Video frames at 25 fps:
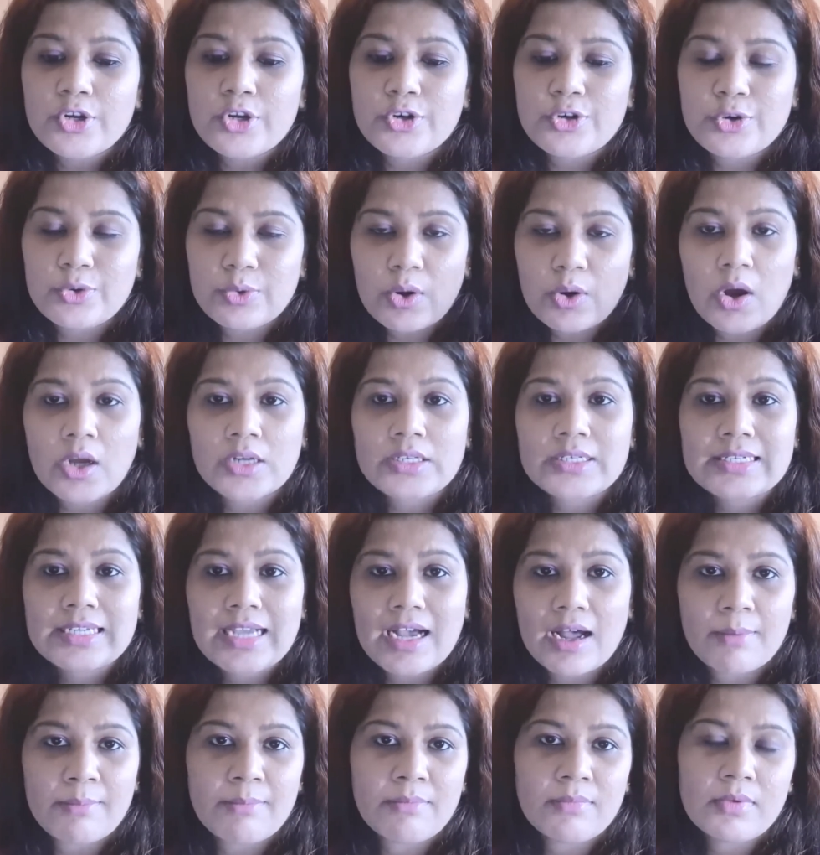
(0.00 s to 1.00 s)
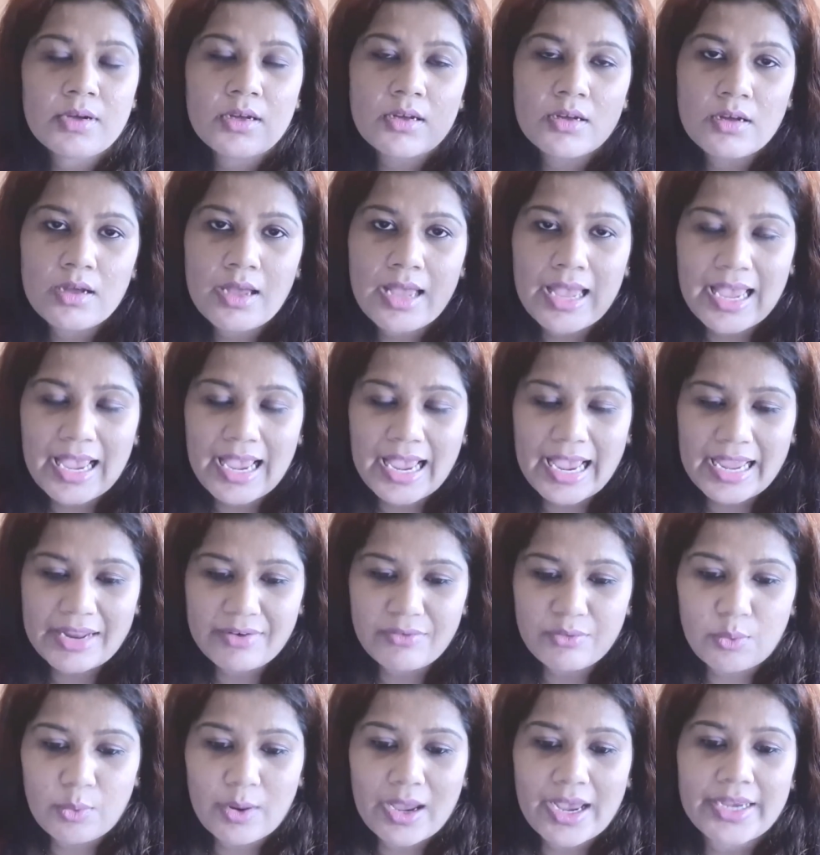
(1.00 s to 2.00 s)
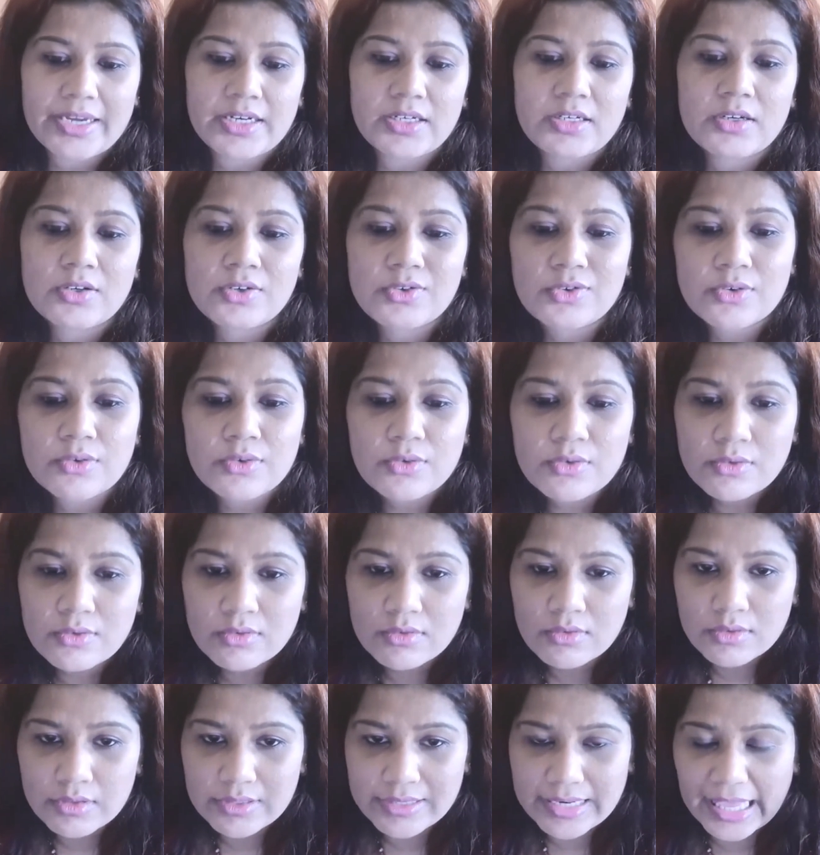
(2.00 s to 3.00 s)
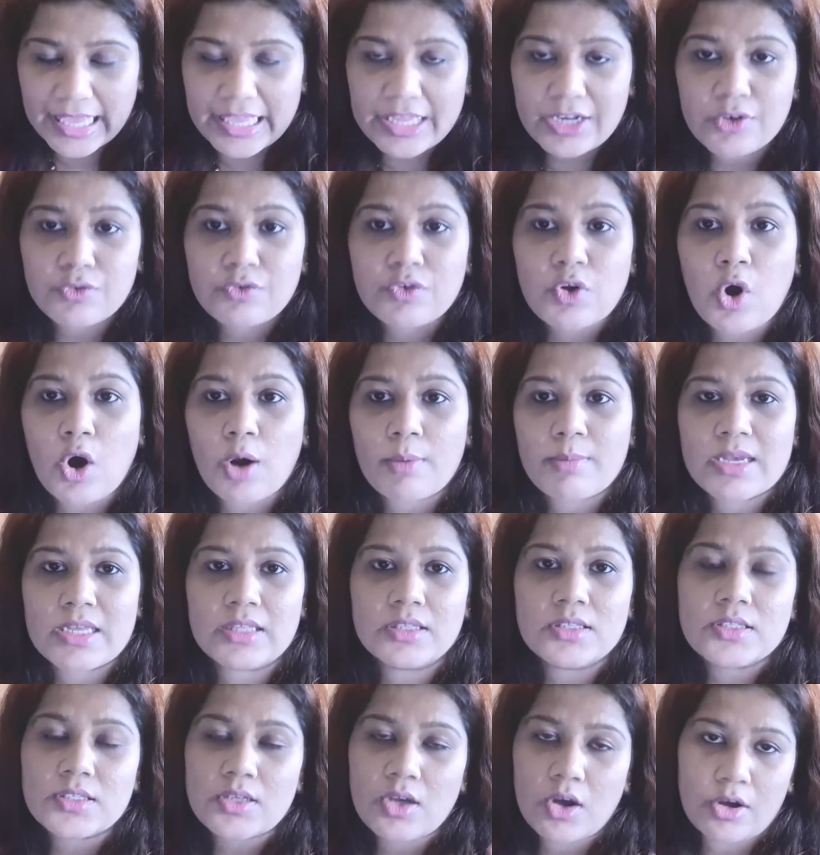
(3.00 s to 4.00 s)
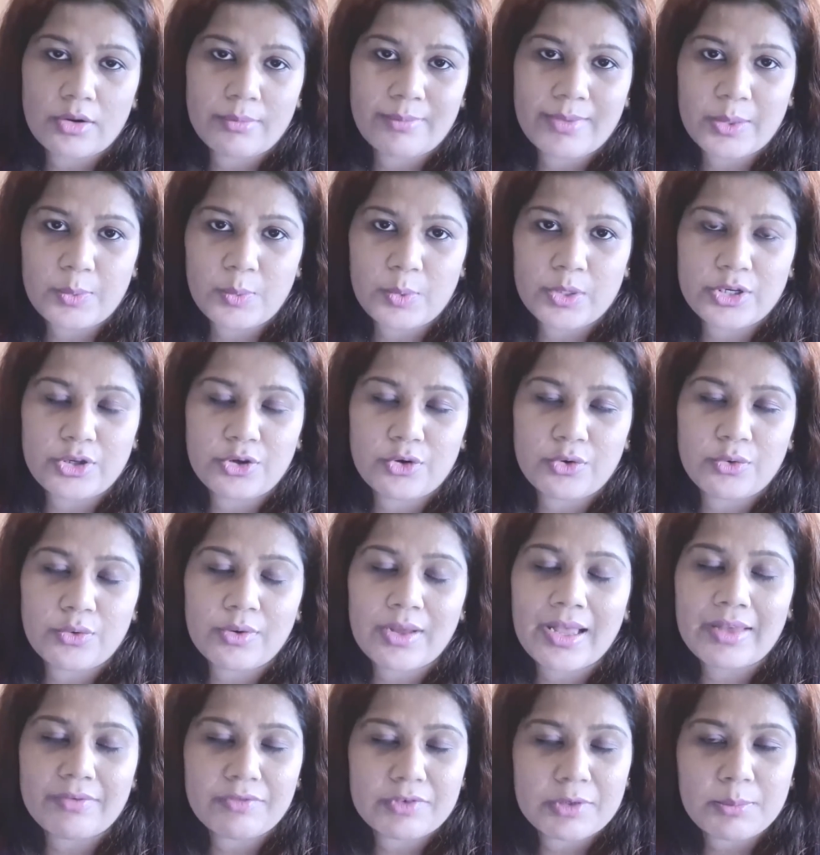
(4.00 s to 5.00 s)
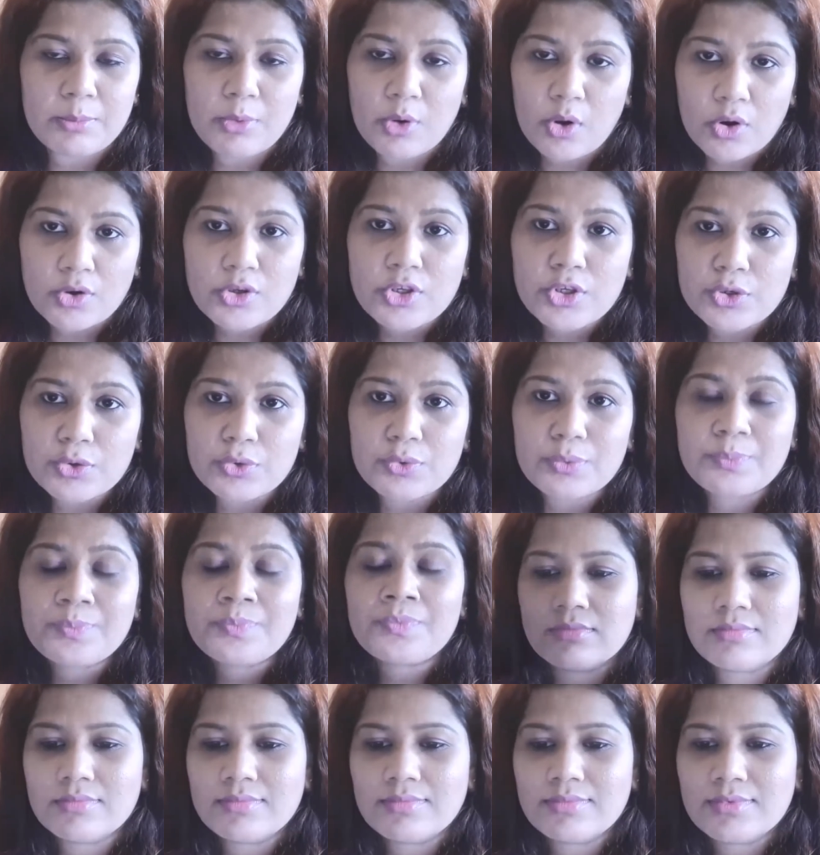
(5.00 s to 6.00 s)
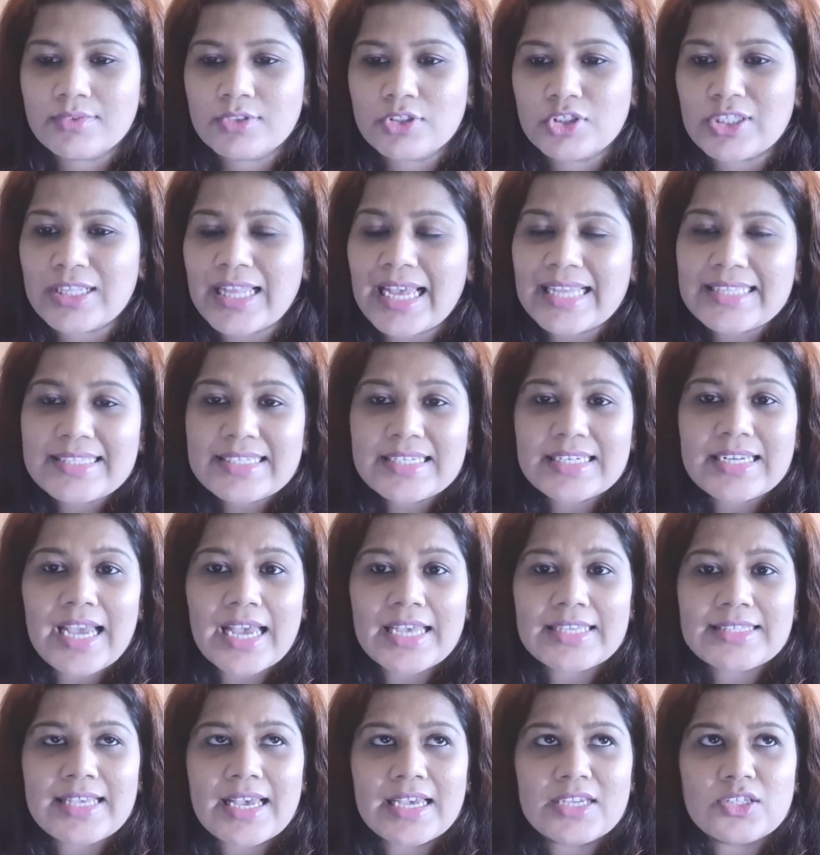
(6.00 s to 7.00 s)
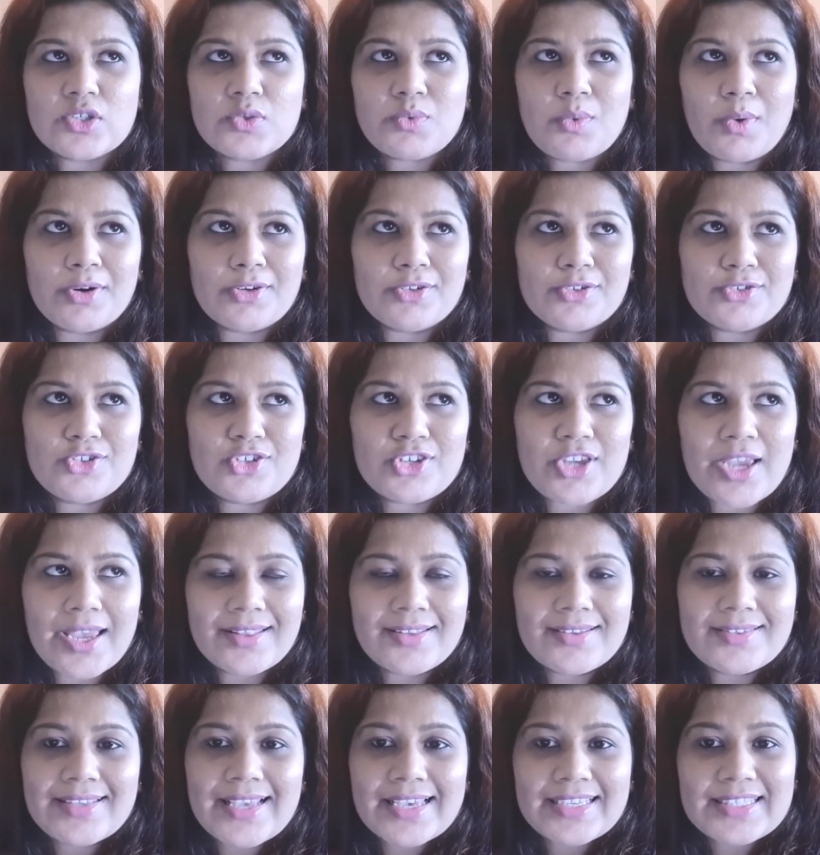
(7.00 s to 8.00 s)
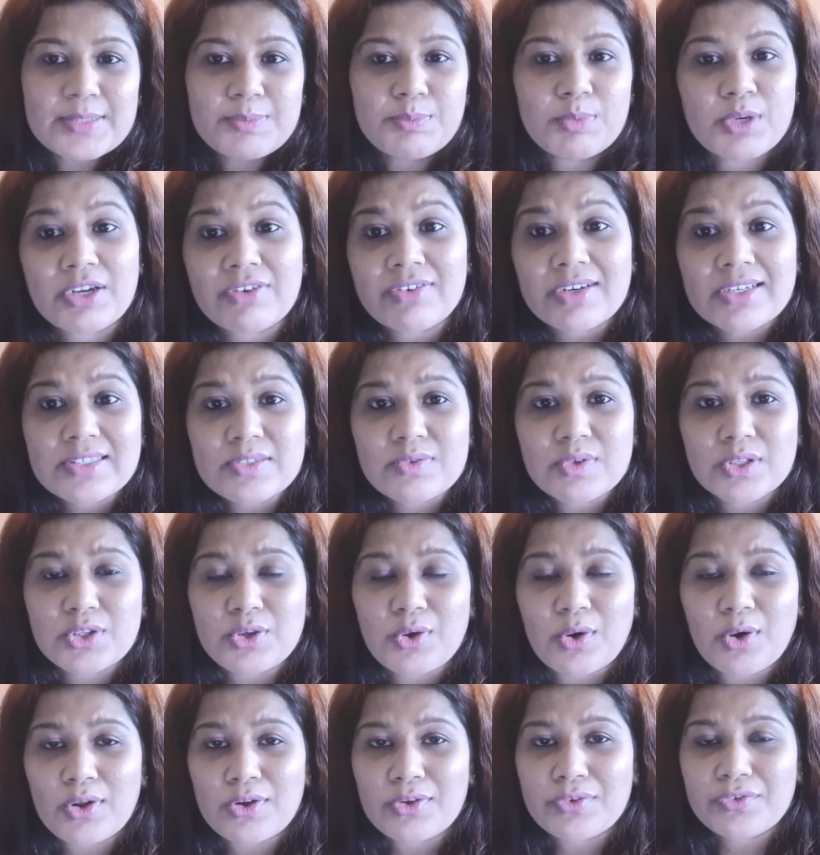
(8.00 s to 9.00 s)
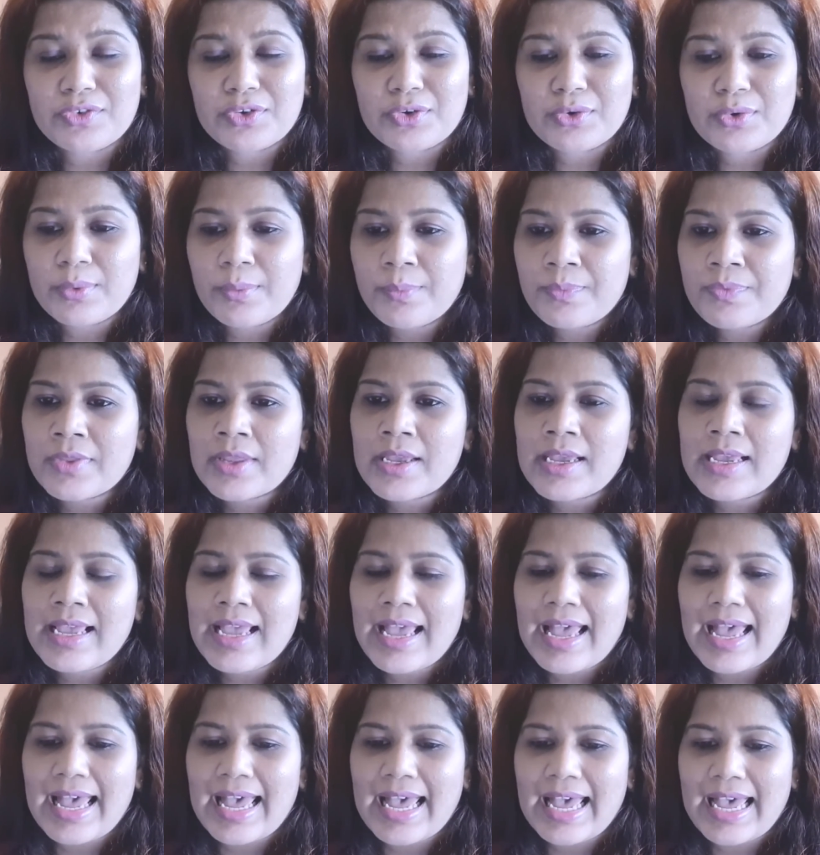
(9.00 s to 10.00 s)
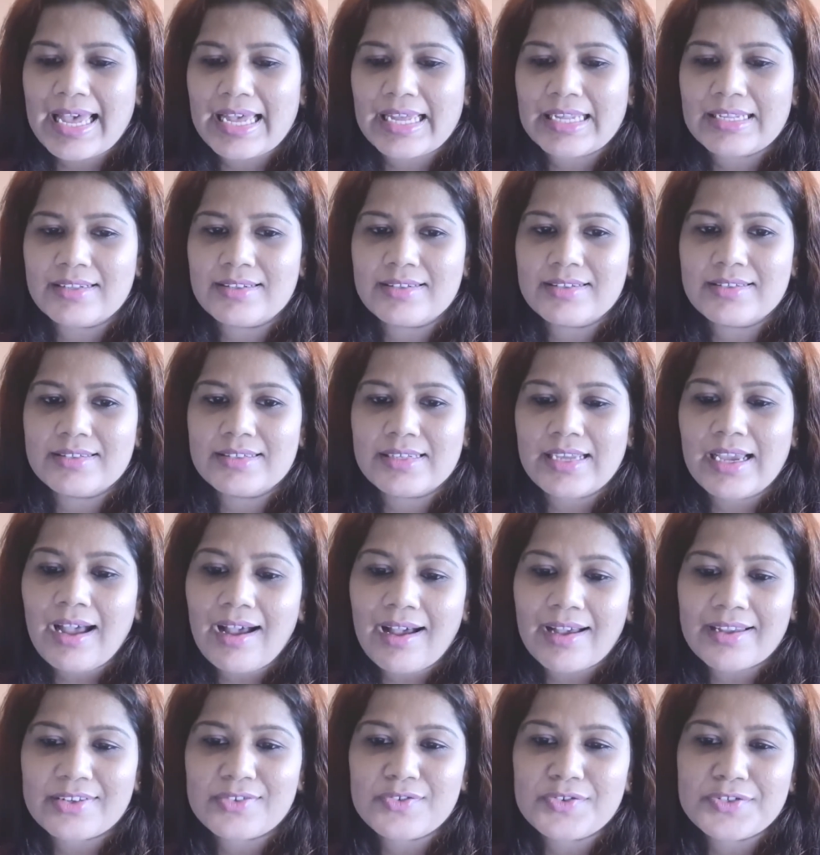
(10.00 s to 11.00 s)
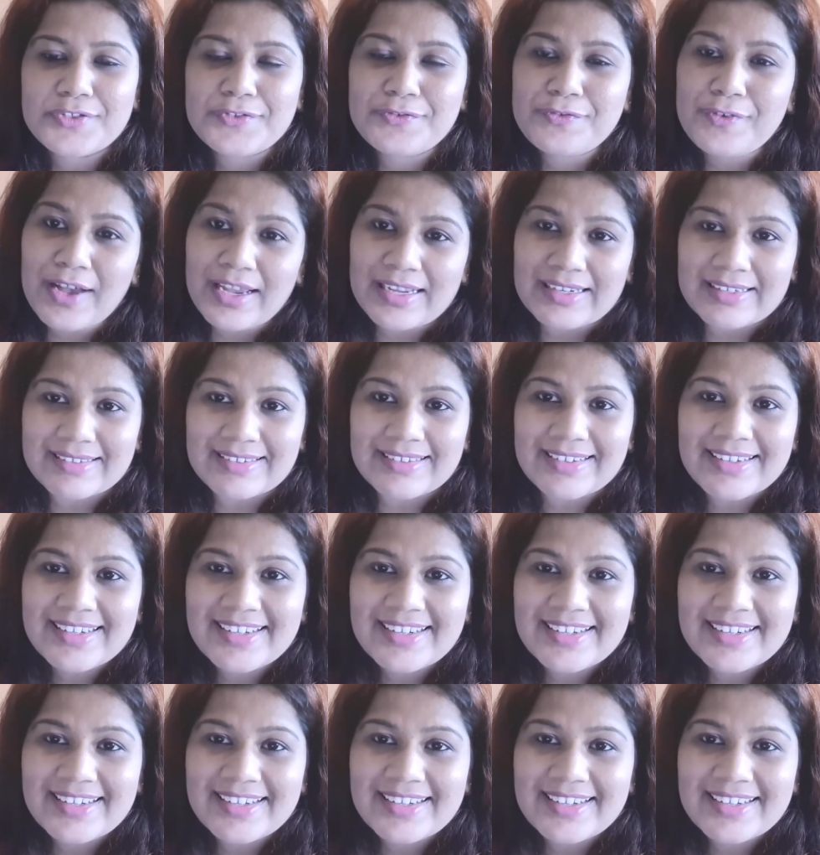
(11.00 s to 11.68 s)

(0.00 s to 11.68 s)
Do not come and write negative comments on my video. I will block you. So that's it, guys. I just wanted to share this experience with all of you, and yeah, it was fun.